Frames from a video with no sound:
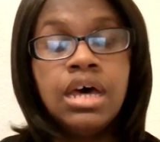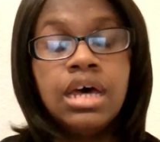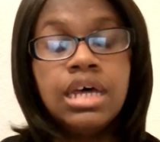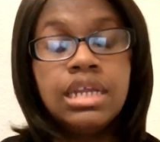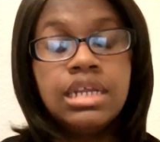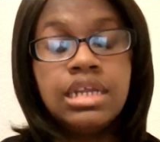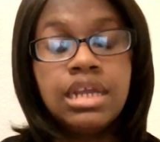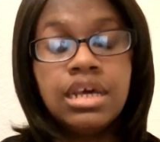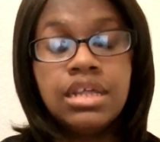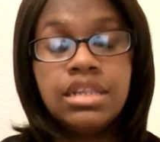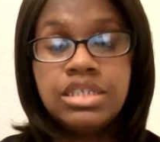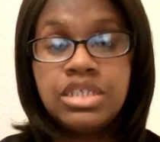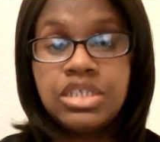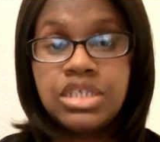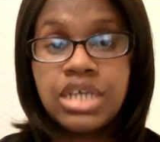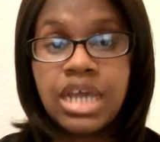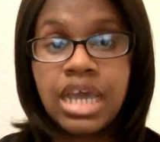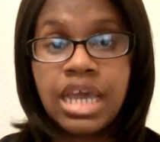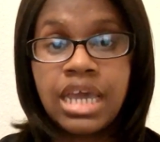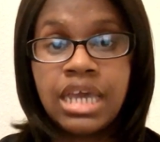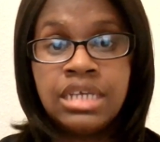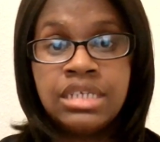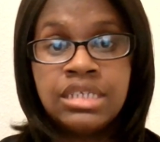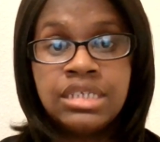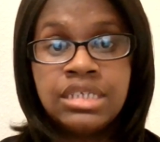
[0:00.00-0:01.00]
Another
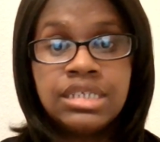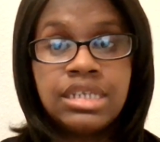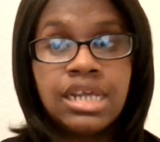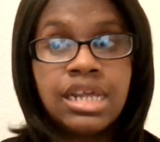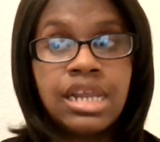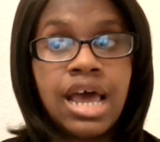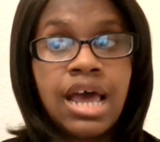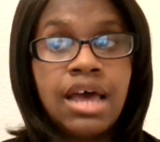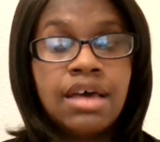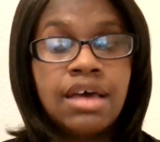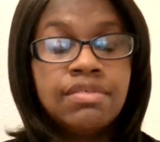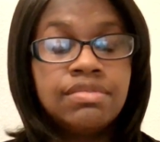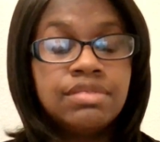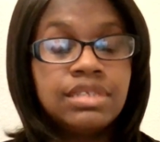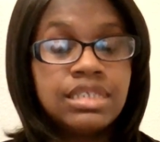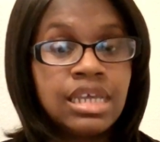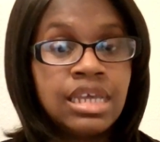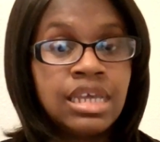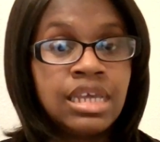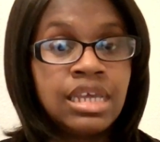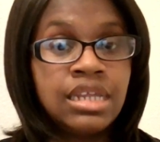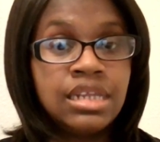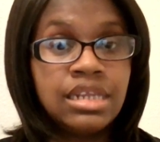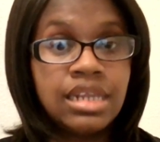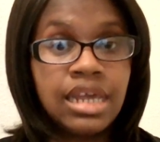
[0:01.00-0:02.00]
change that I've
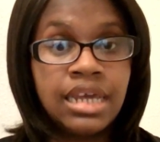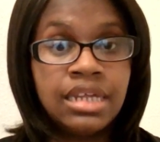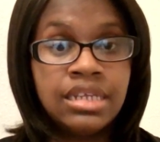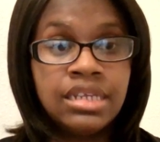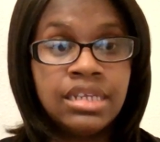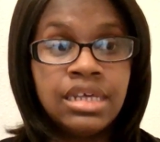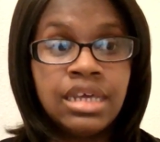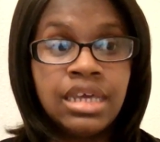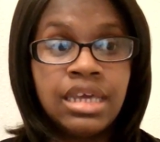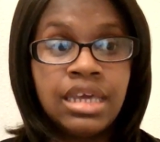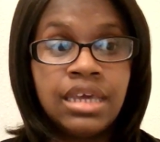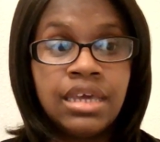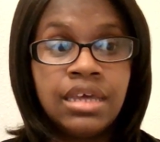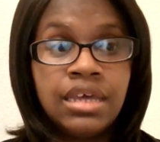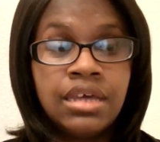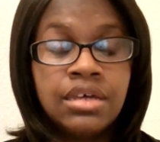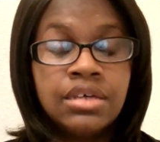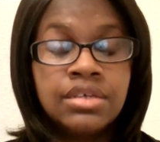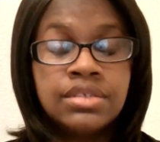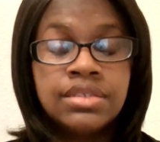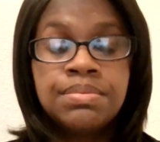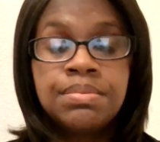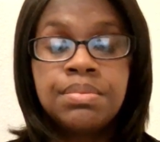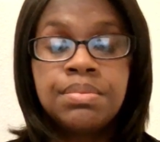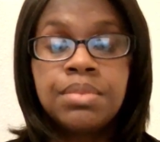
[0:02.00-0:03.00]
seen lately
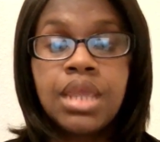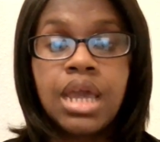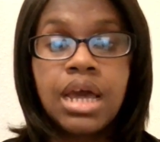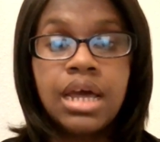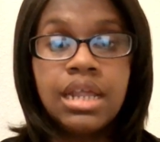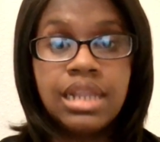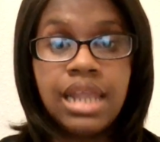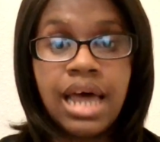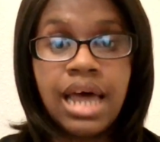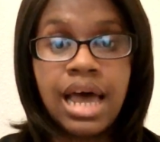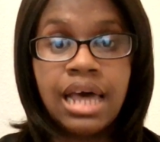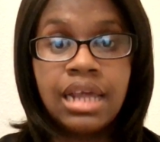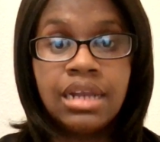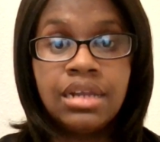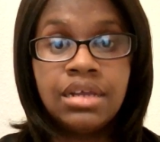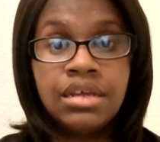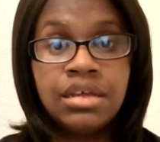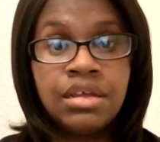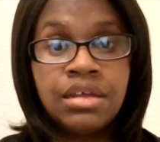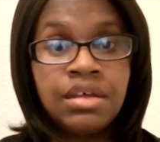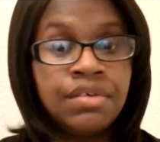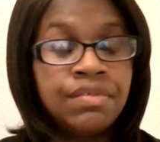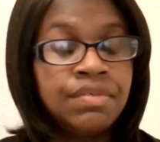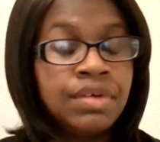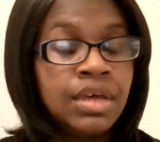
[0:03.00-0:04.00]
is a lot
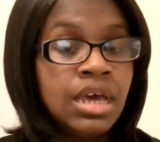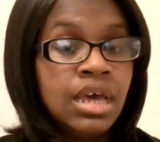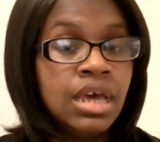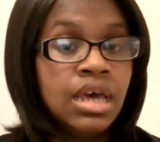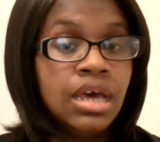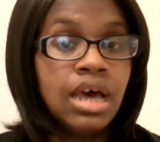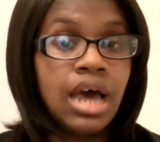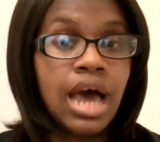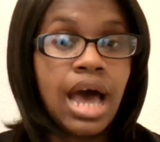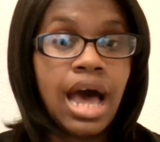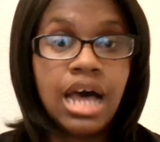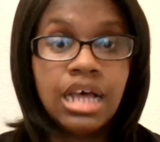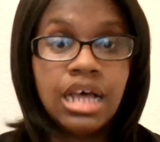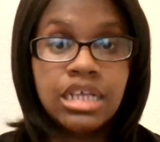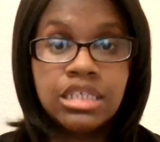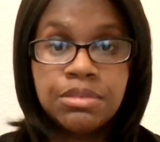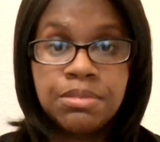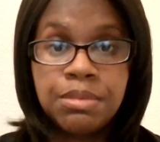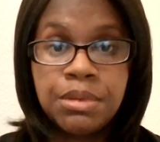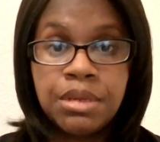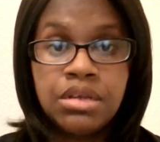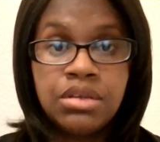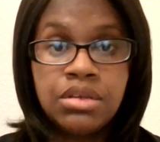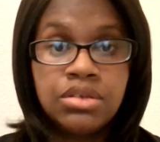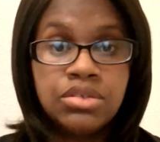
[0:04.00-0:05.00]
of
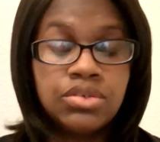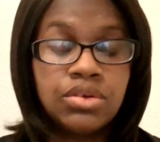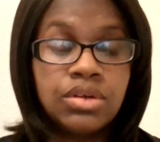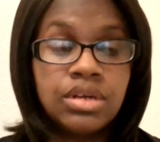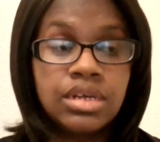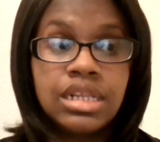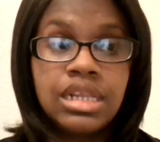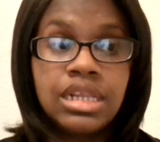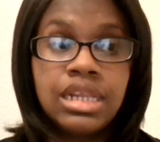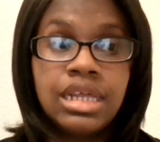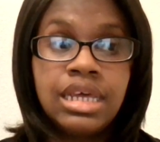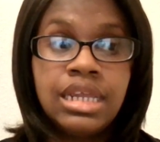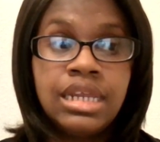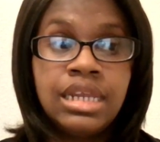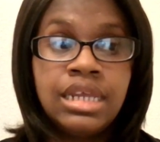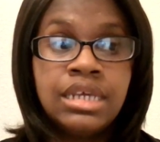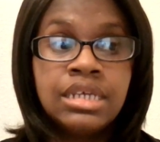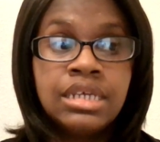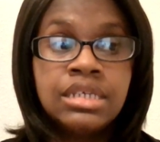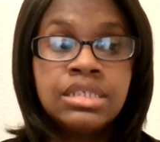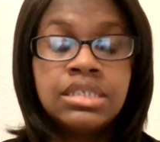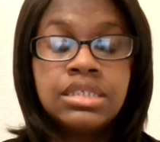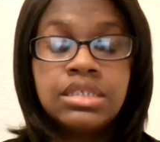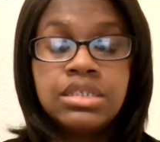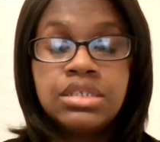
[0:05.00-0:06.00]
hospitals or
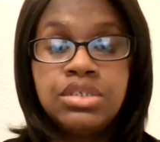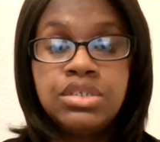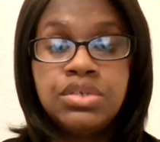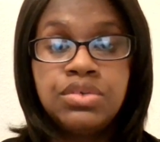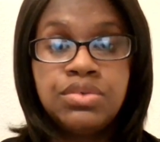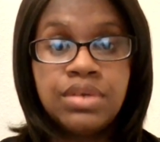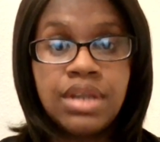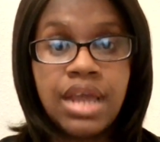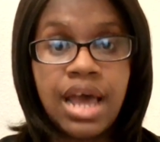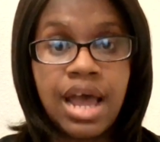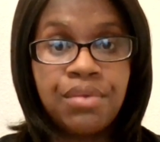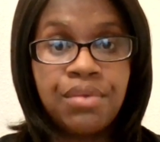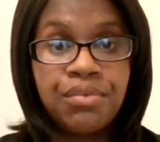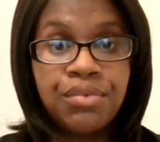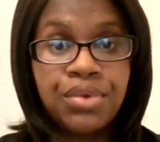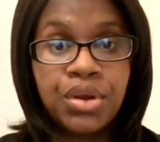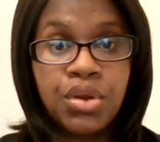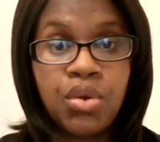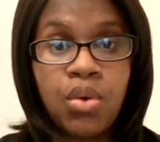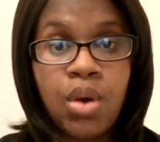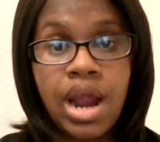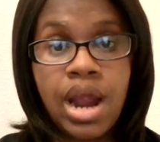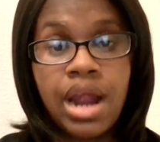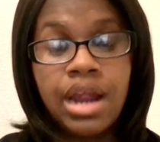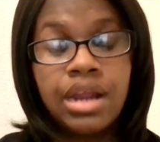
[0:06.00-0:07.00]
clinics do not
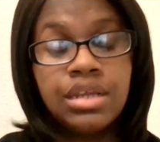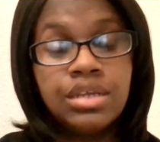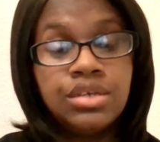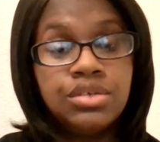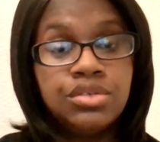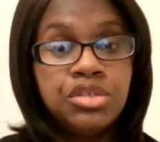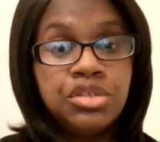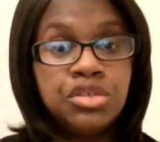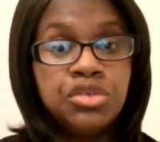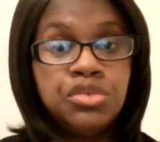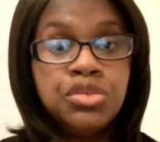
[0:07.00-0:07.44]
require you